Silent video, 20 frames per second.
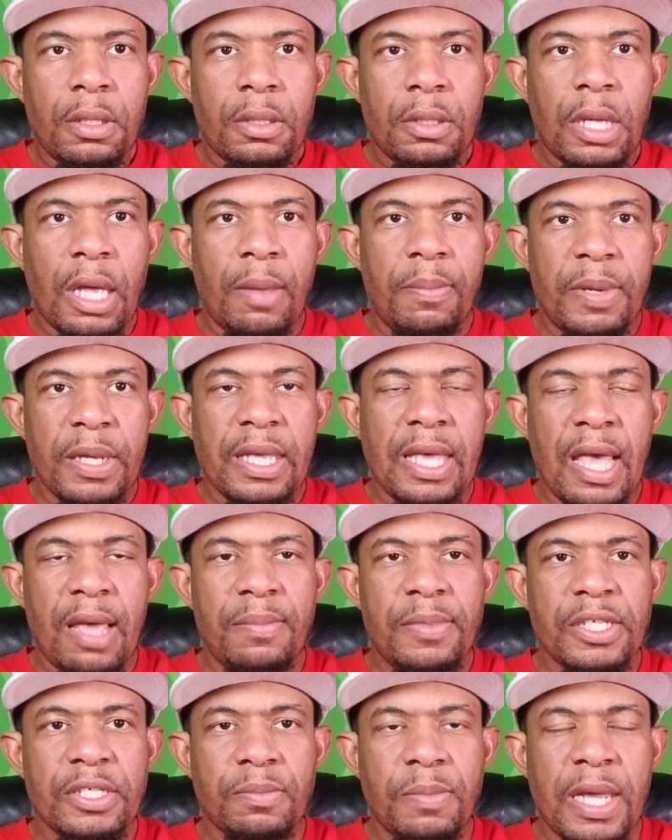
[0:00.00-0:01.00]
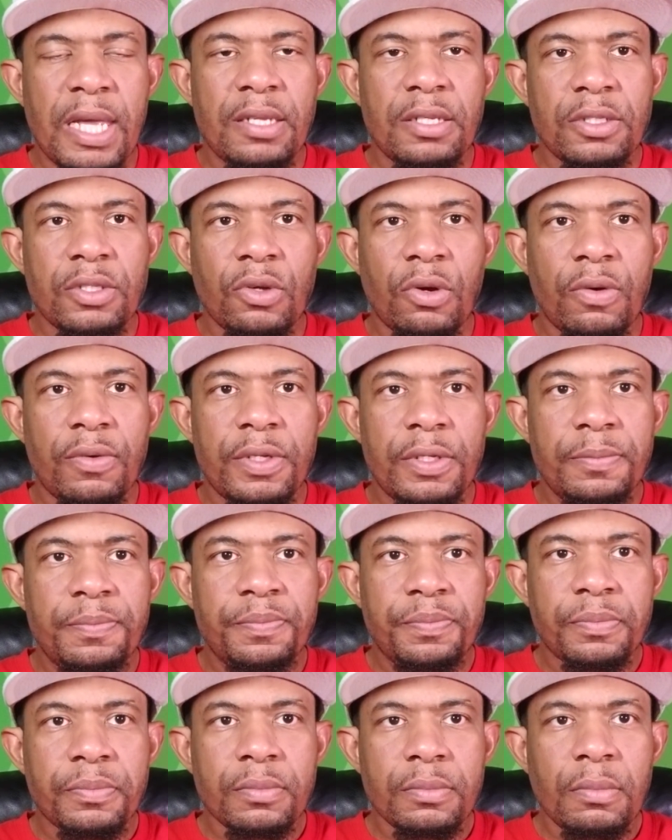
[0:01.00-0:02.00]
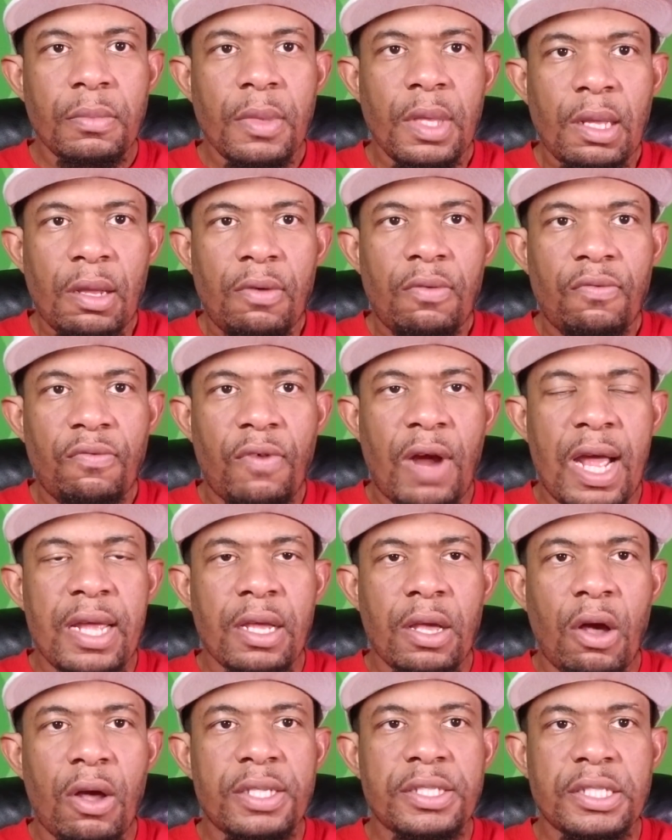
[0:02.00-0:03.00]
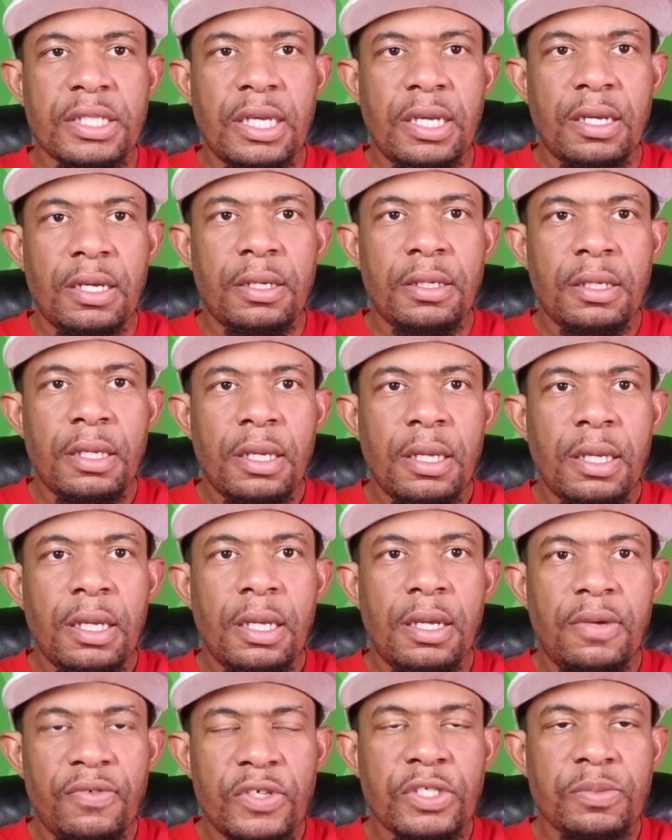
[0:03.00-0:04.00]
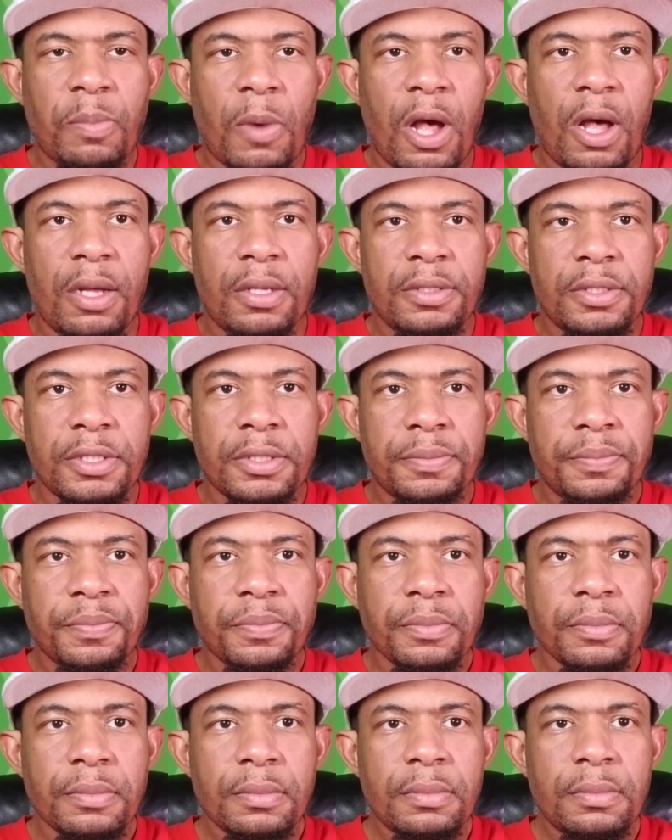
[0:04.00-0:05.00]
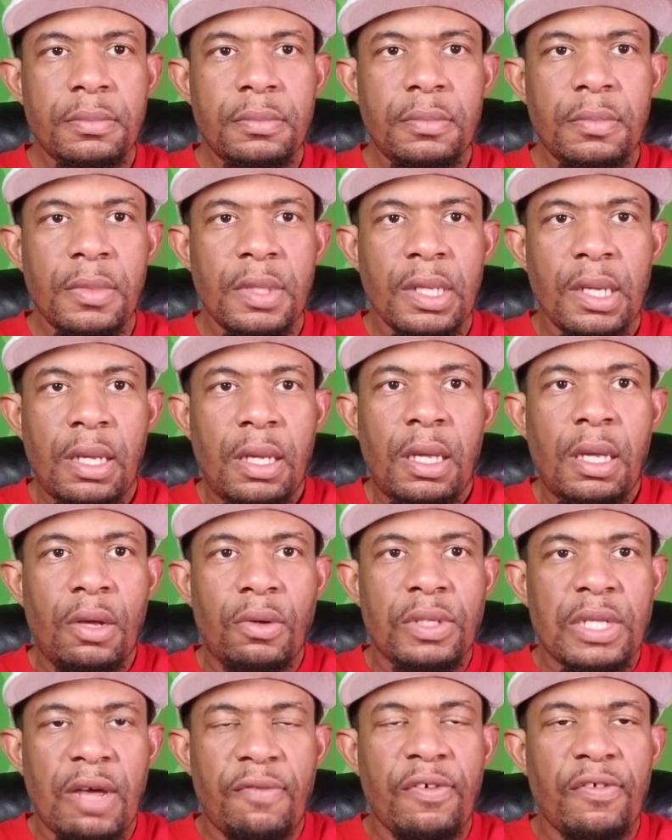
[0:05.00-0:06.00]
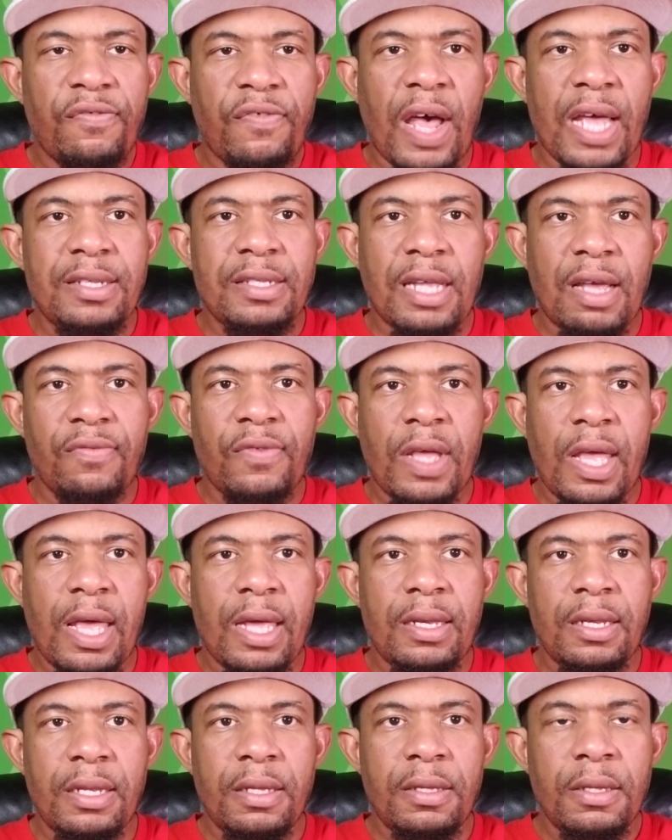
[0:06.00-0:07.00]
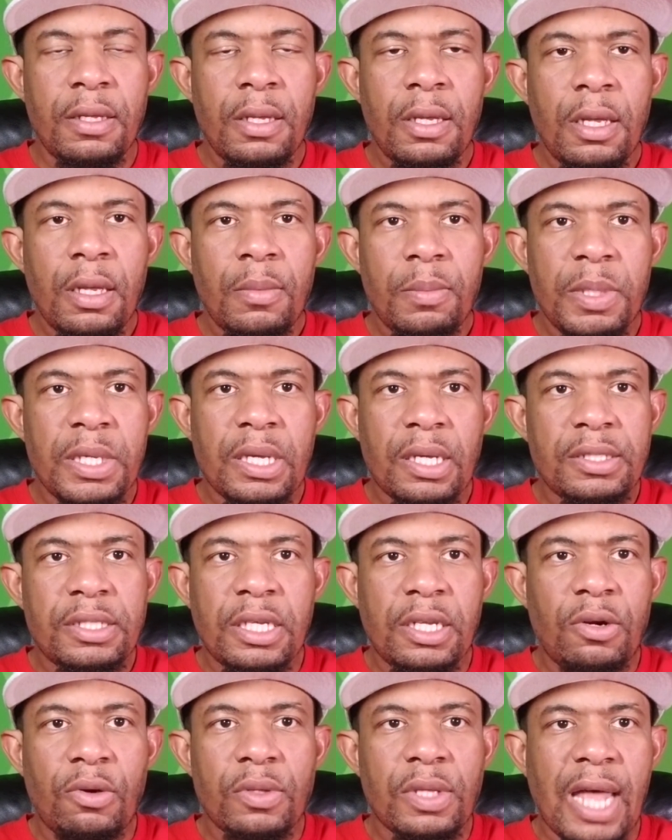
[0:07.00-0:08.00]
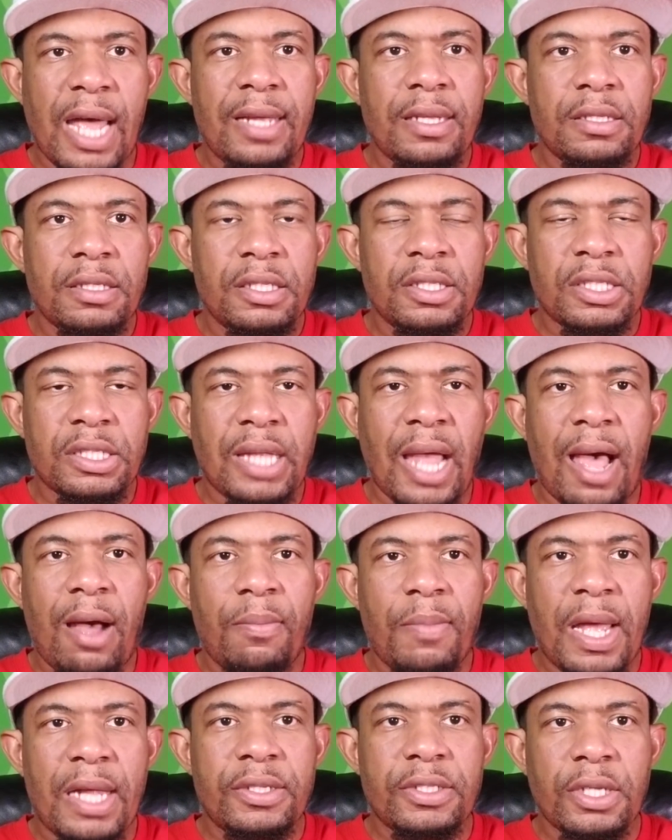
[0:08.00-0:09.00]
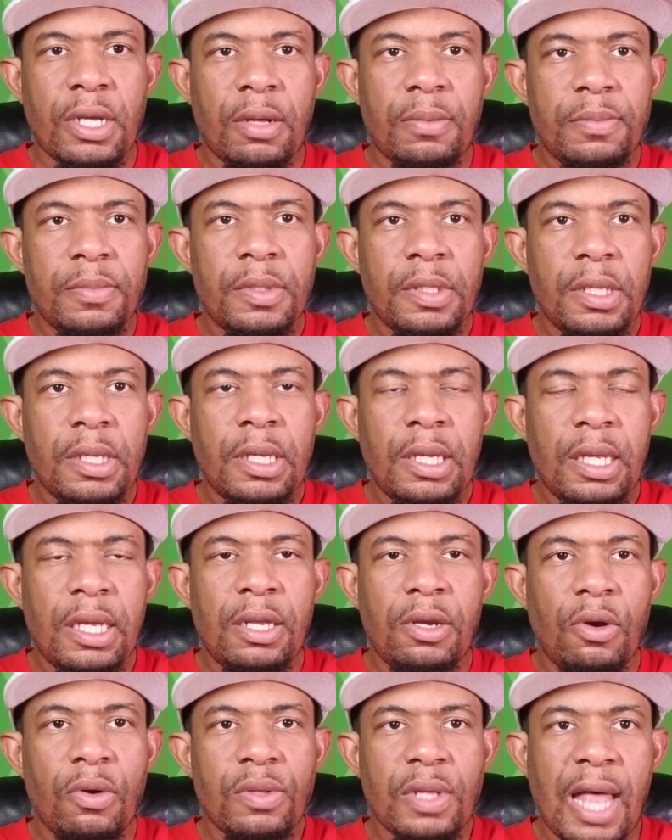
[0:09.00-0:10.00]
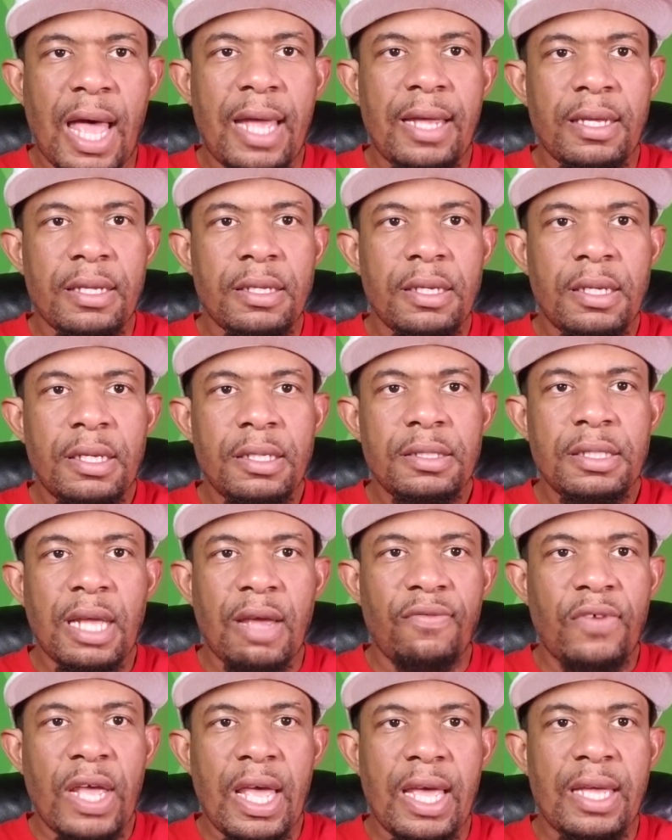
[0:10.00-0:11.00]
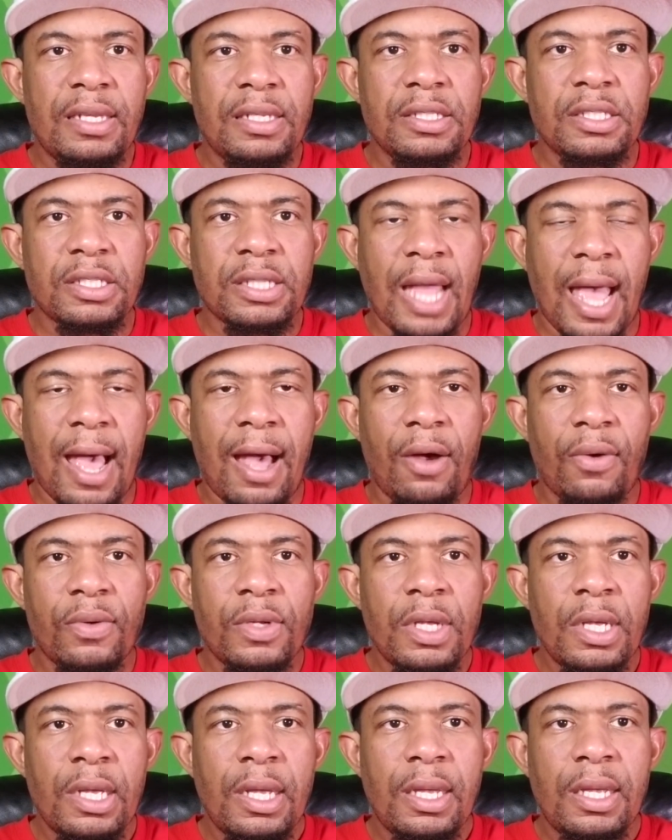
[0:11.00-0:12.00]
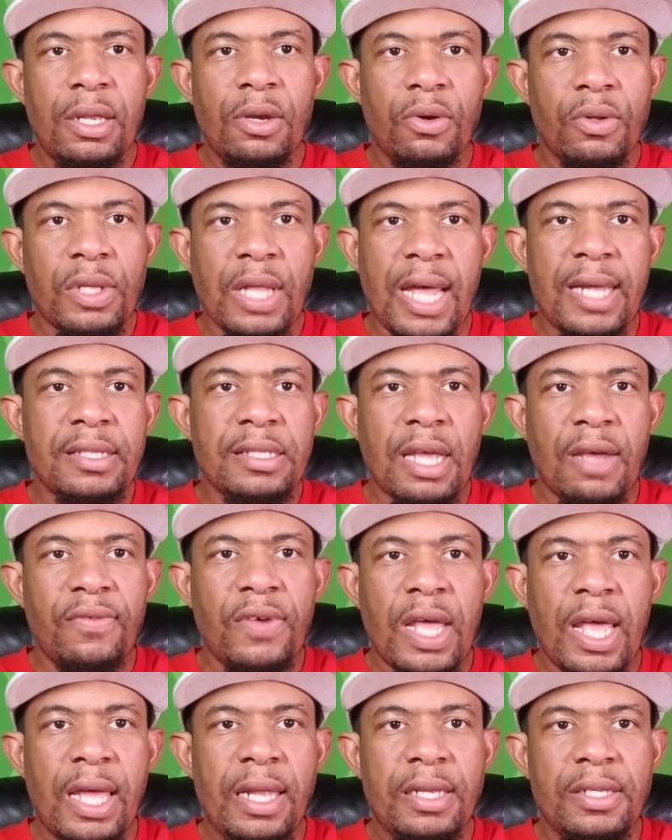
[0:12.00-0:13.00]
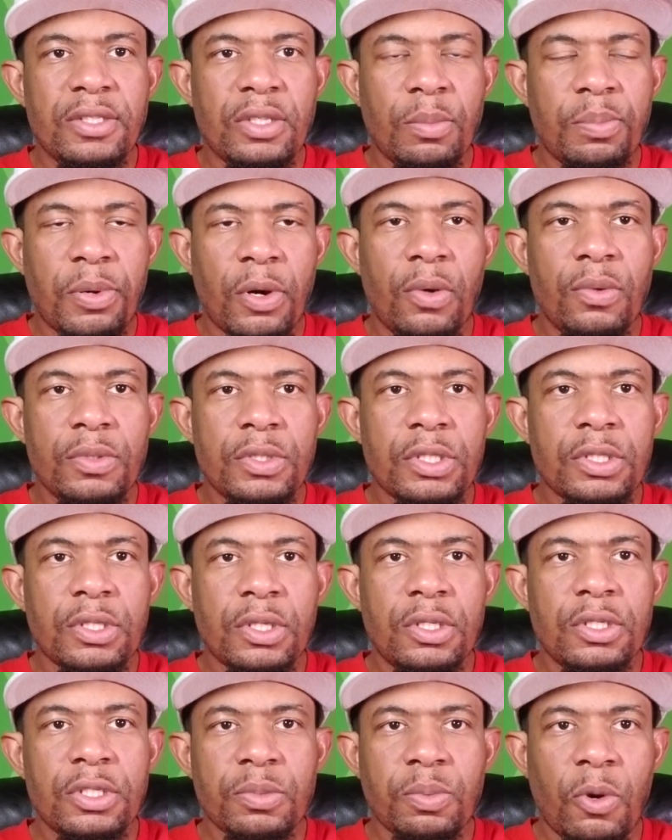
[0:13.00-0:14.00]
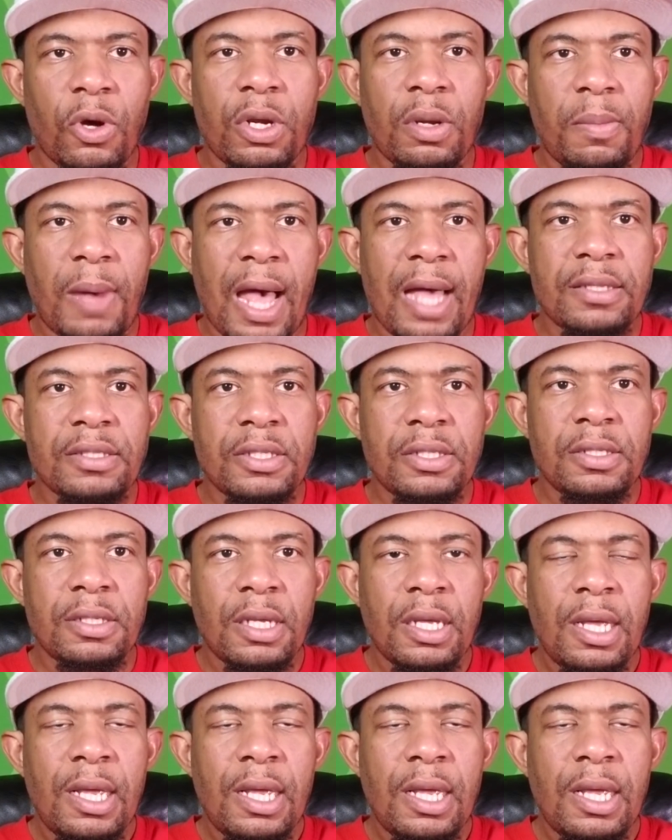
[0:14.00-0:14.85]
and became his mandatory, Ryan Garcia, he responds, he'll never fight Devin Haney because he don't like the style matchup. He don't like Devin Haney's style. He don't like Devin Haney's approach to the sport of boxing.